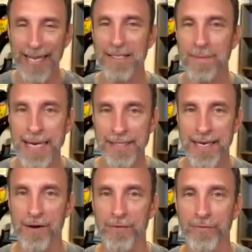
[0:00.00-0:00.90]
It's amazing yeah. how
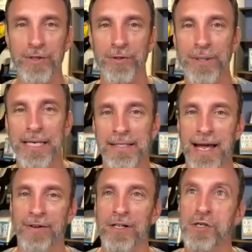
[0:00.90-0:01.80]
few degrees have
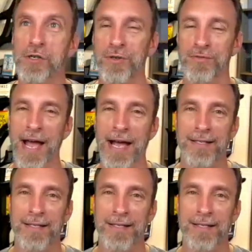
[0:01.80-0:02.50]
a huge effect.